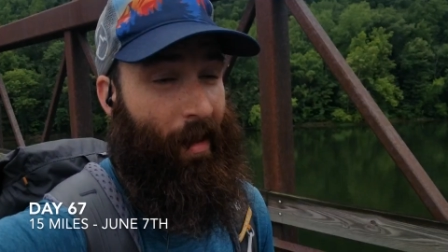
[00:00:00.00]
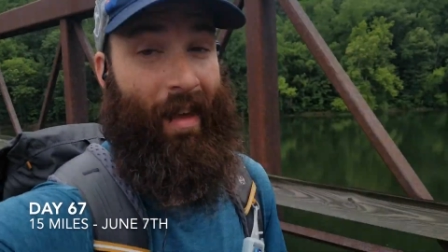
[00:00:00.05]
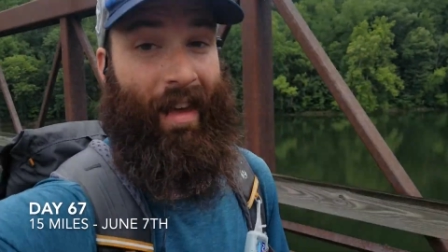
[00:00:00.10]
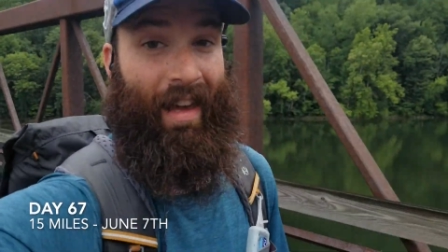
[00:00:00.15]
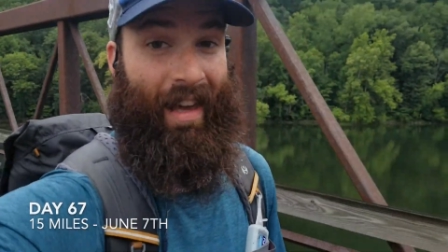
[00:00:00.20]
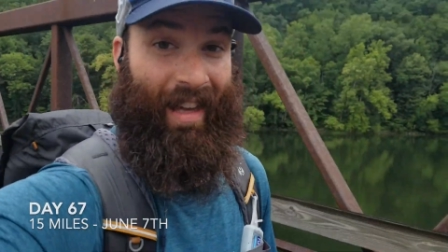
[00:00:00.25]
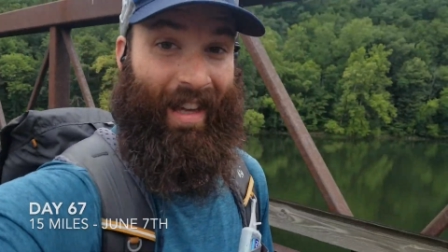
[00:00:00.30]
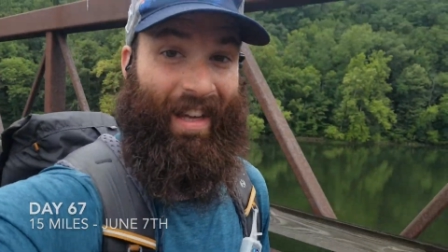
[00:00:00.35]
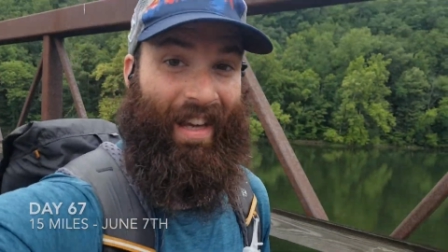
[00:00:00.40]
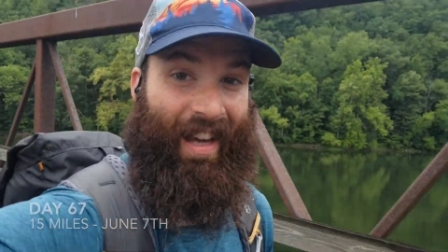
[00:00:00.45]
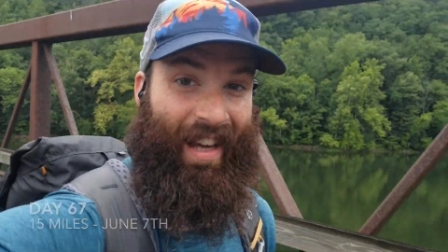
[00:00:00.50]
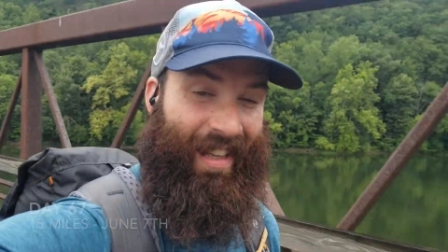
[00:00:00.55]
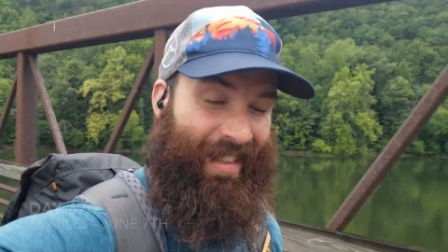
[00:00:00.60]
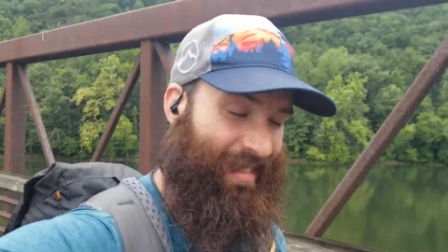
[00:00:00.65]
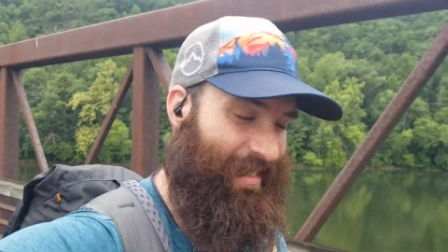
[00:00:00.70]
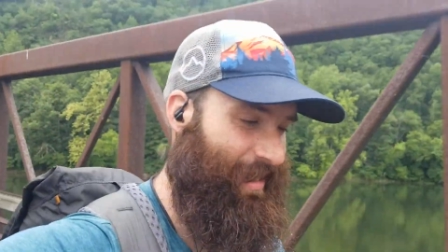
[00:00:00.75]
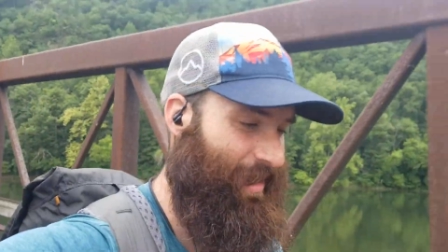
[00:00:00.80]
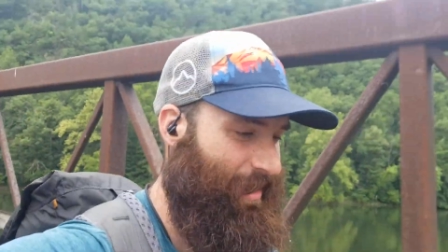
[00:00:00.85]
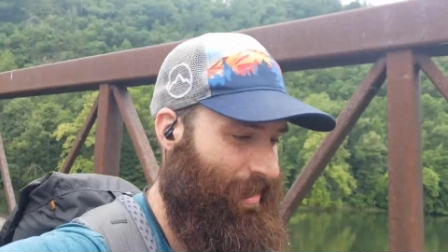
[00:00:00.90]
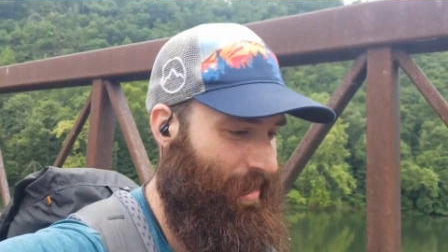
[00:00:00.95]
Hey
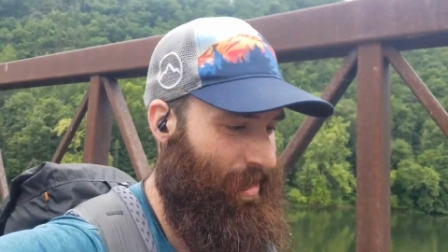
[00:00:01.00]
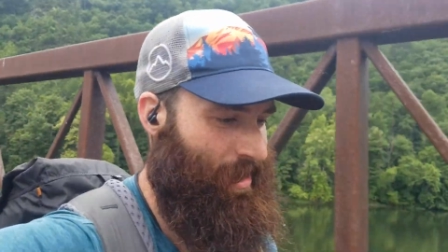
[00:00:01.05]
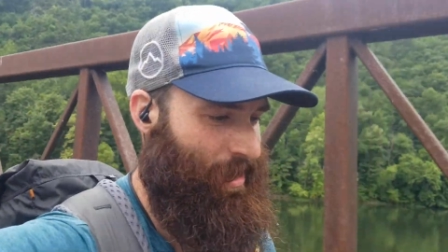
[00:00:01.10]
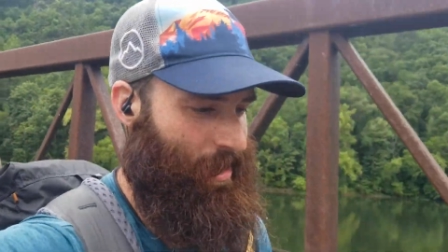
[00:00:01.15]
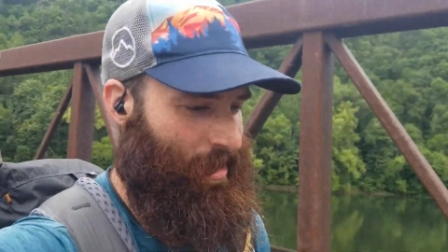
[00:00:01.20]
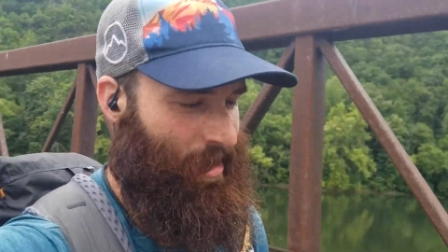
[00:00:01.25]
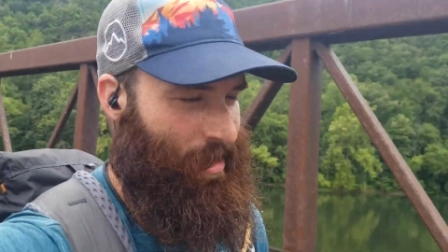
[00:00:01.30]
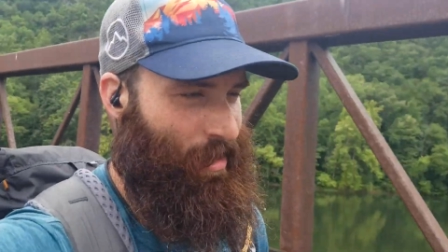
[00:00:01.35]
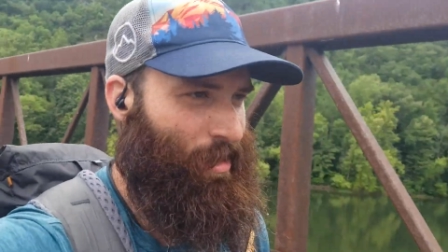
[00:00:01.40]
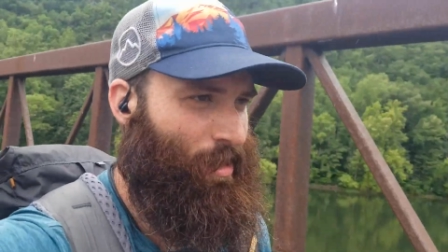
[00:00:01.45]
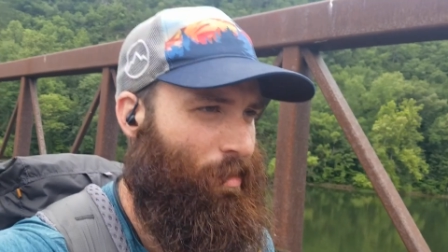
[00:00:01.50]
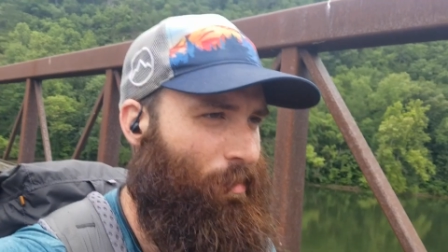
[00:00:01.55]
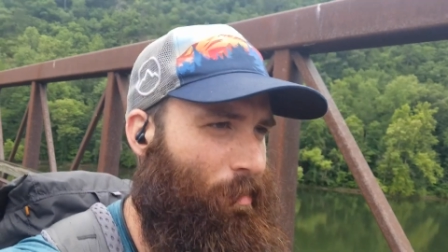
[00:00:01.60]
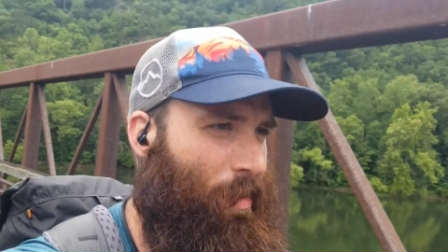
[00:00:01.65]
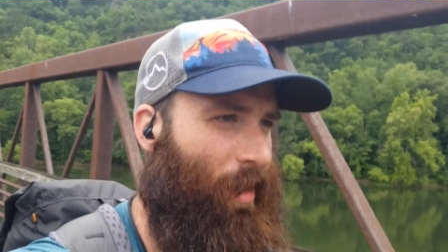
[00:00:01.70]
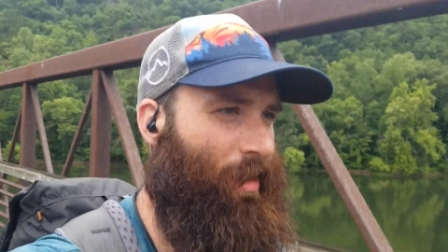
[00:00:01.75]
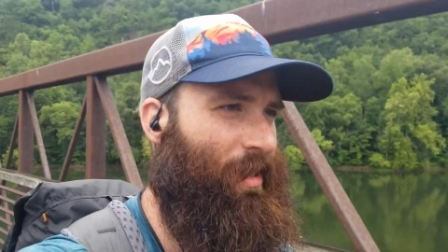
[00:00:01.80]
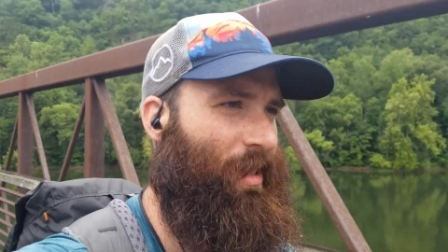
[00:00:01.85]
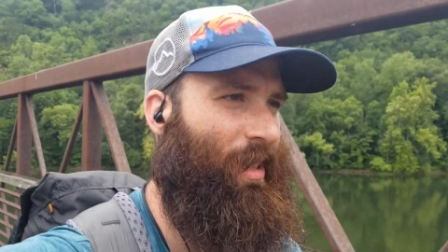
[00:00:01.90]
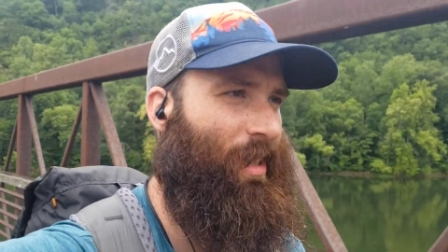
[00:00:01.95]
guys,
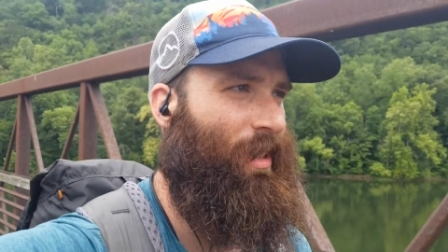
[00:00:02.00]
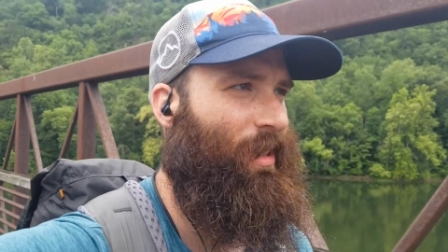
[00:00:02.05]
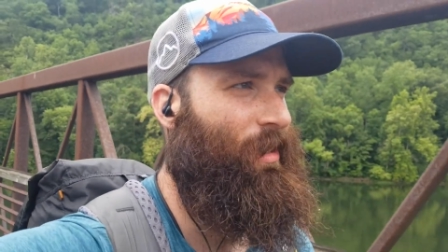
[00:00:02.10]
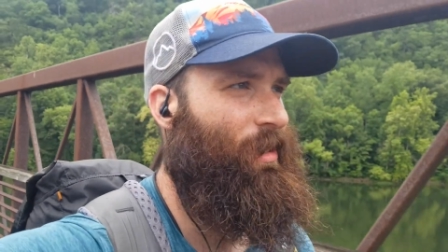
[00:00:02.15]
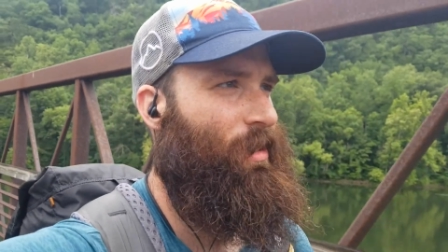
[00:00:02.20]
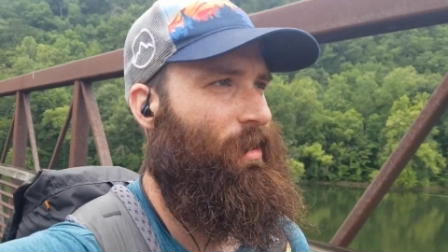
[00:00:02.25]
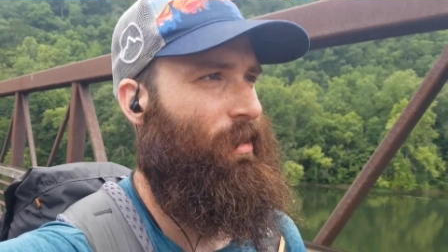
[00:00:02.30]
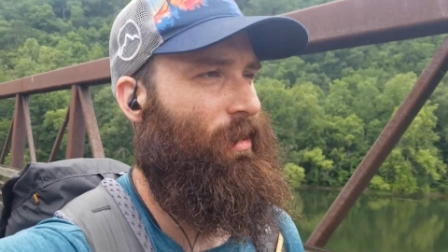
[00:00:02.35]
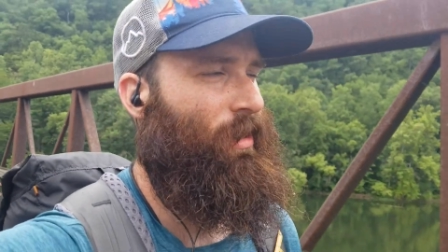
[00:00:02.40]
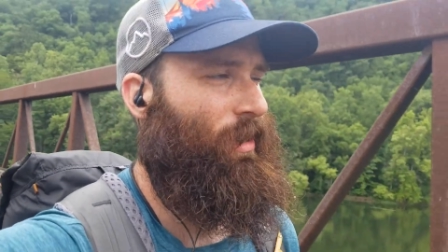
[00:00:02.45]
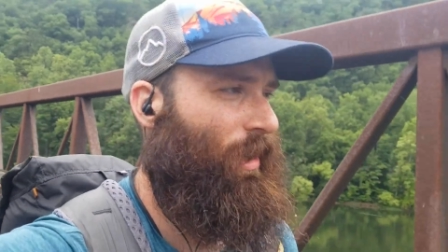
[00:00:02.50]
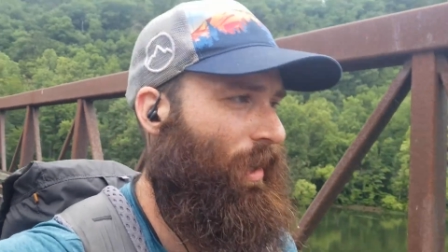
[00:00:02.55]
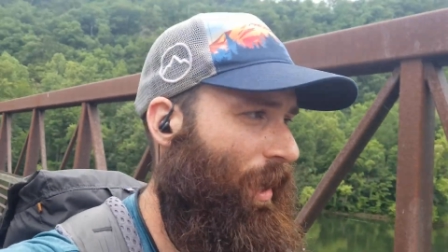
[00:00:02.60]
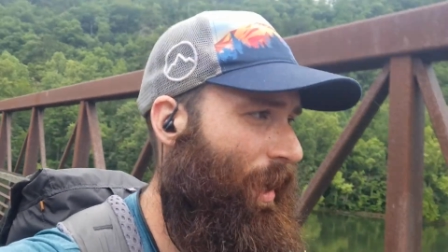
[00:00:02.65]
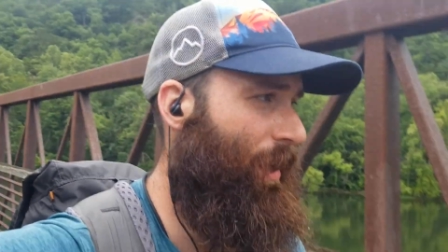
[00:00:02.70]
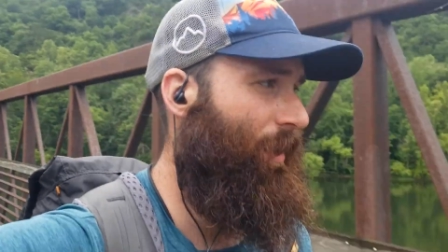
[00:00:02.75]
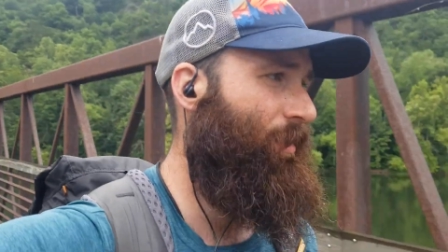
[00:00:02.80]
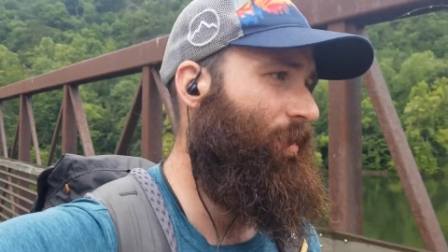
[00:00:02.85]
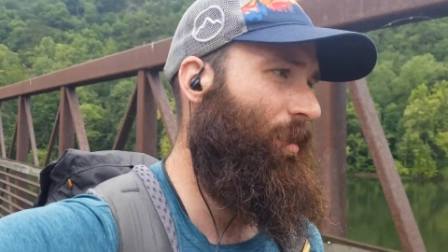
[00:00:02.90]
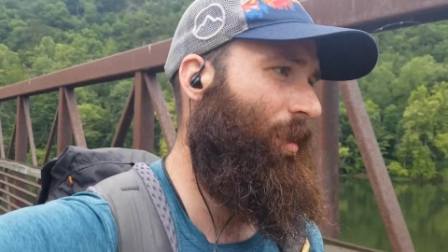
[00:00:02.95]
about to get into
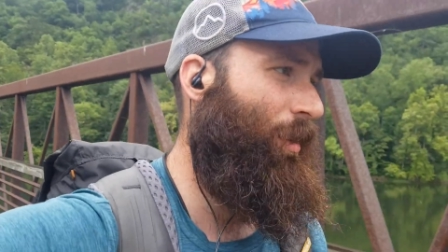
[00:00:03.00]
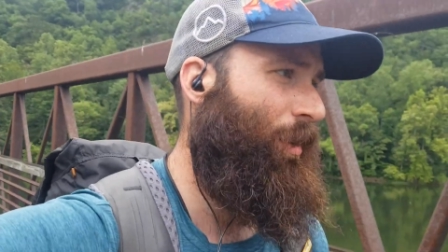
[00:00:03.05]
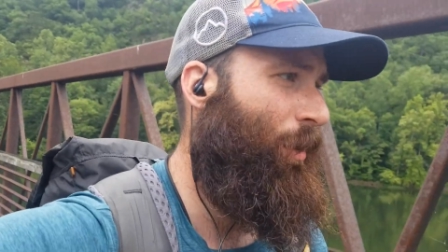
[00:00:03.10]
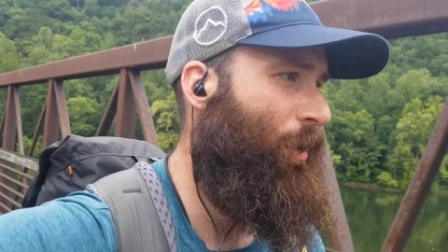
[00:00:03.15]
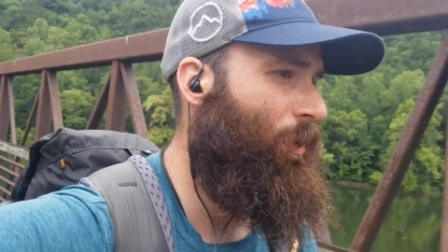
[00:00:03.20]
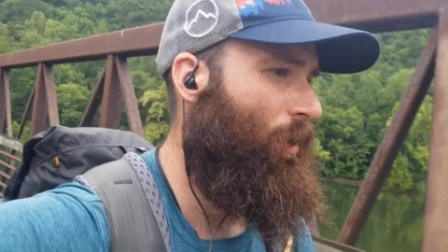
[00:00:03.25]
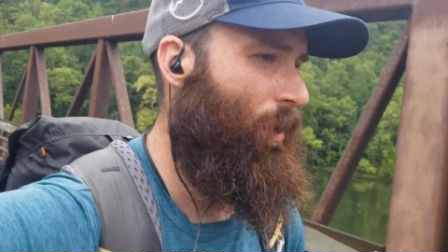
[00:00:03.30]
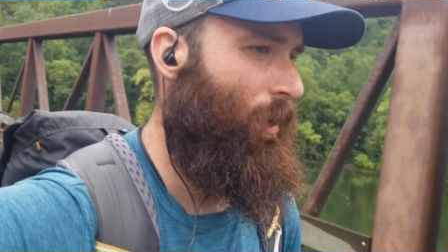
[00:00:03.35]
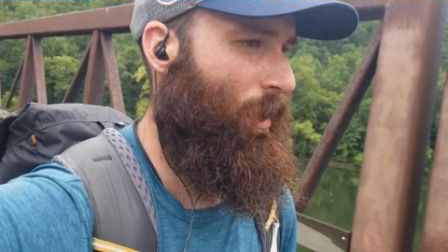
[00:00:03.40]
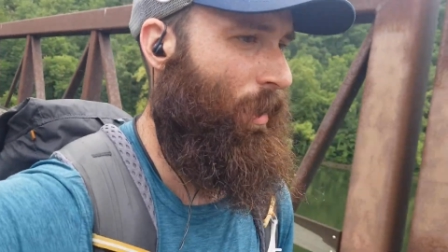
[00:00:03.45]
Glasgow.